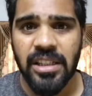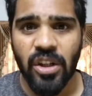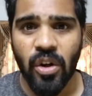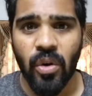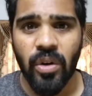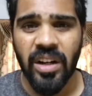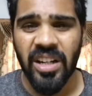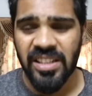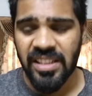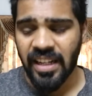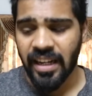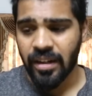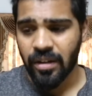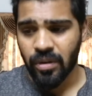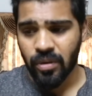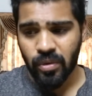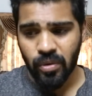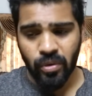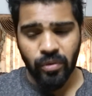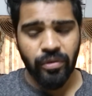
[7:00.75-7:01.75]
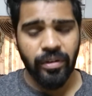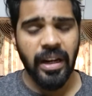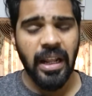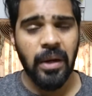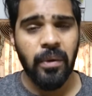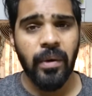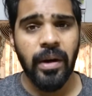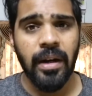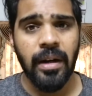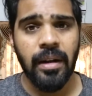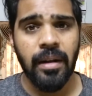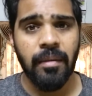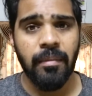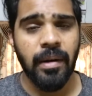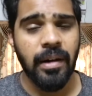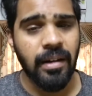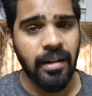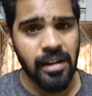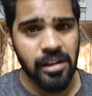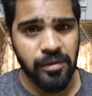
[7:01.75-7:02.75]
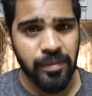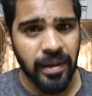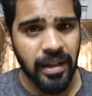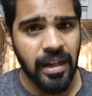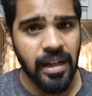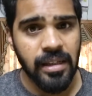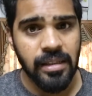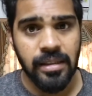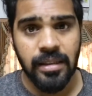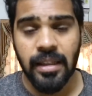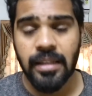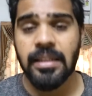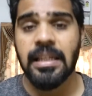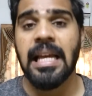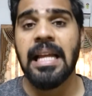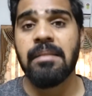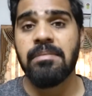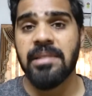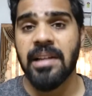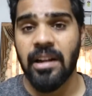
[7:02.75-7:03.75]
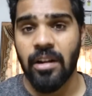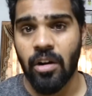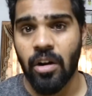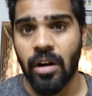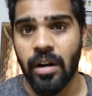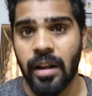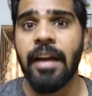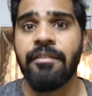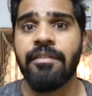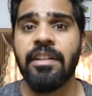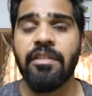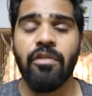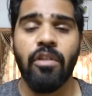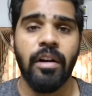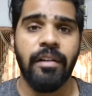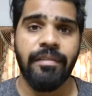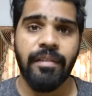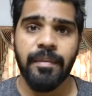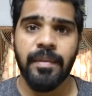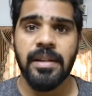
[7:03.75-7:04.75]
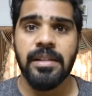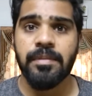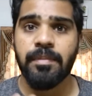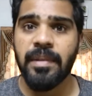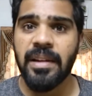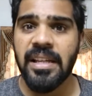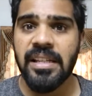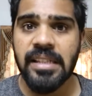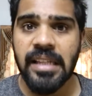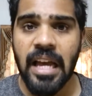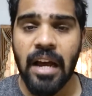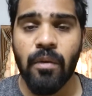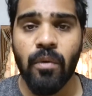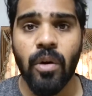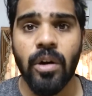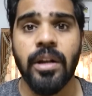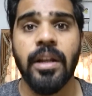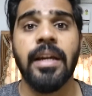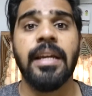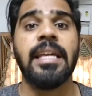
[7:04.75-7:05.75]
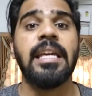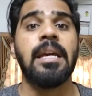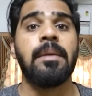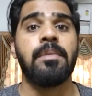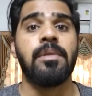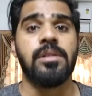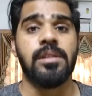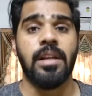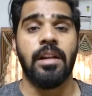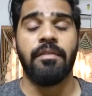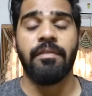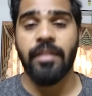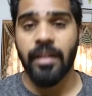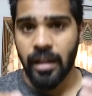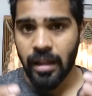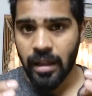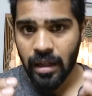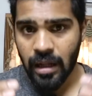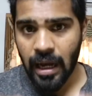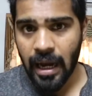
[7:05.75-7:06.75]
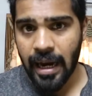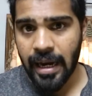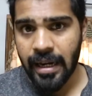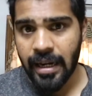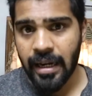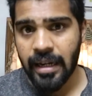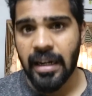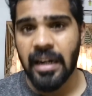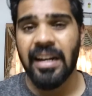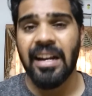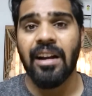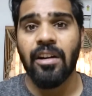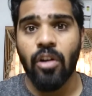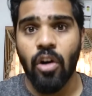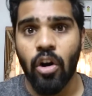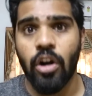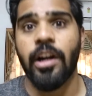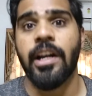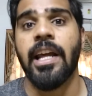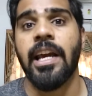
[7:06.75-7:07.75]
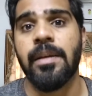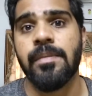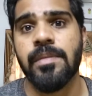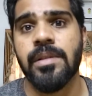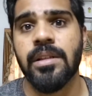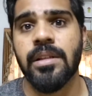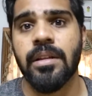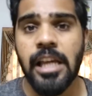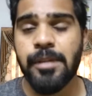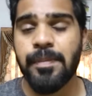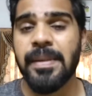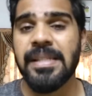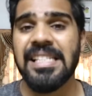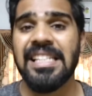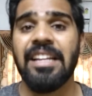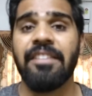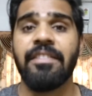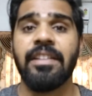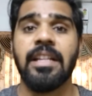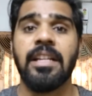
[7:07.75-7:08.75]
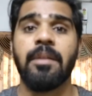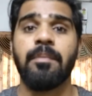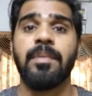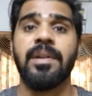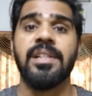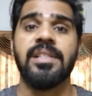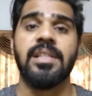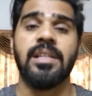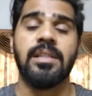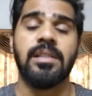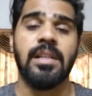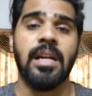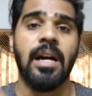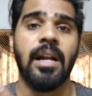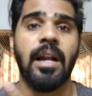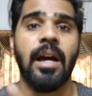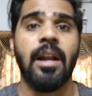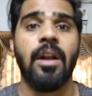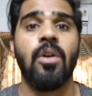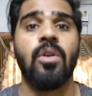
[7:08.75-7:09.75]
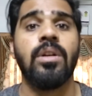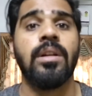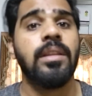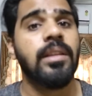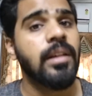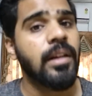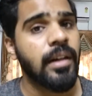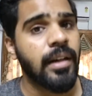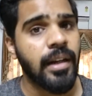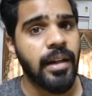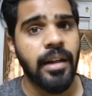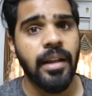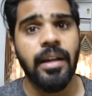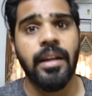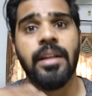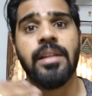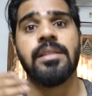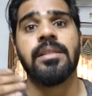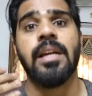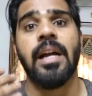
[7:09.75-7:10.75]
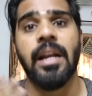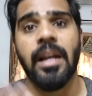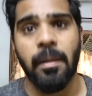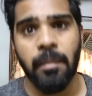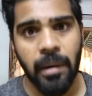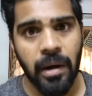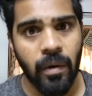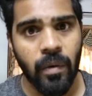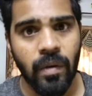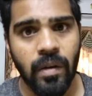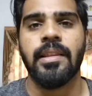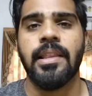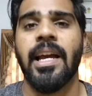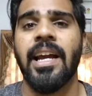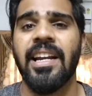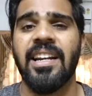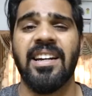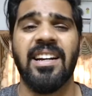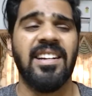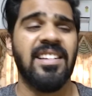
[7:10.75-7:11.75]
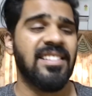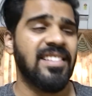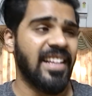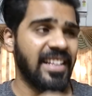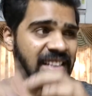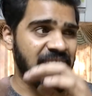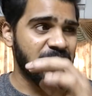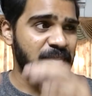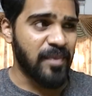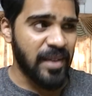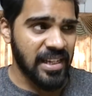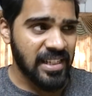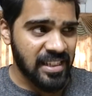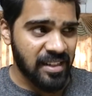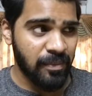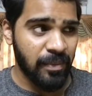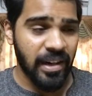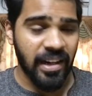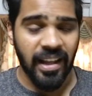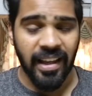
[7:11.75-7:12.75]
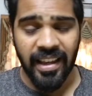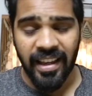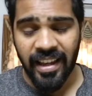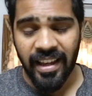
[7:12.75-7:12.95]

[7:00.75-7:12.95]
sound it's like too frequent, but trust me guys, this helps a lot. Every 45 minutes, please have water. Keep yourself hydrated at all times, especially when the temperatures are around 30 degrees and above. Night ride is like the best, but